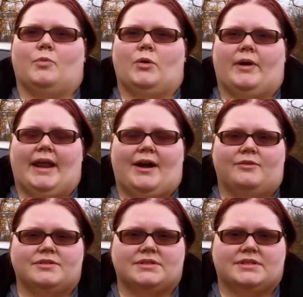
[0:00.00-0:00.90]
we went
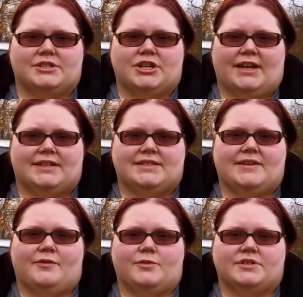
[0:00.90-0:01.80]
out to check to
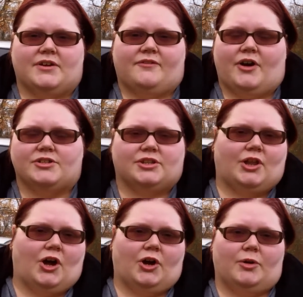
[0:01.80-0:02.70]
see if it was a false
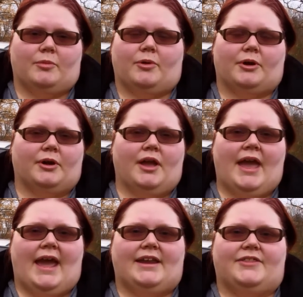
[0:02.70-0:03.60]
alarm or
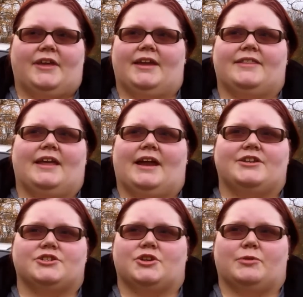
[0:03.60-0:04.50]
anything, and then
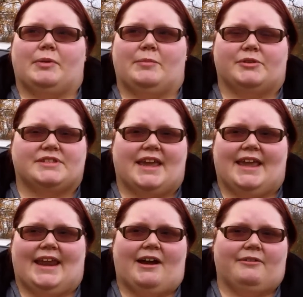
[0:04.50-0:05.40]
I just heard people say,
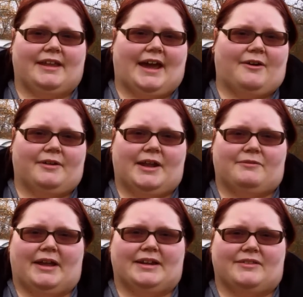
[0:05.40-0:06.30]
get out, get out, and I
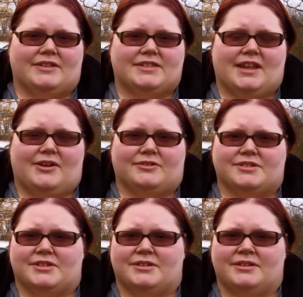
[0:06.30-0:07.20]
ran down the stairs.